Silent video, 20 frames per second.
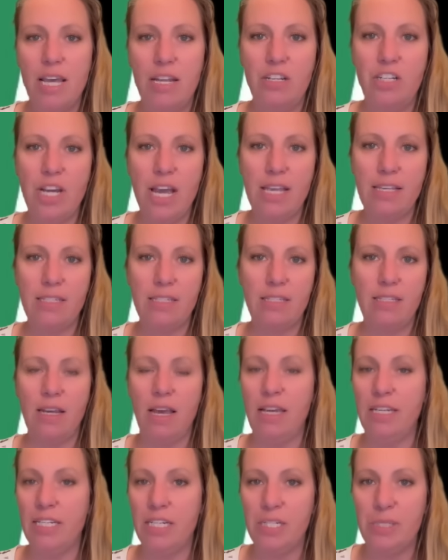just
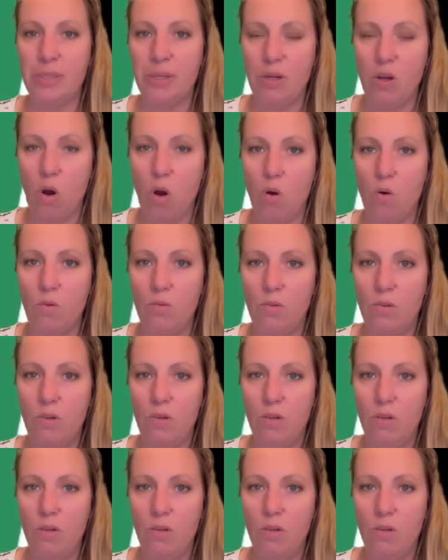a year ago.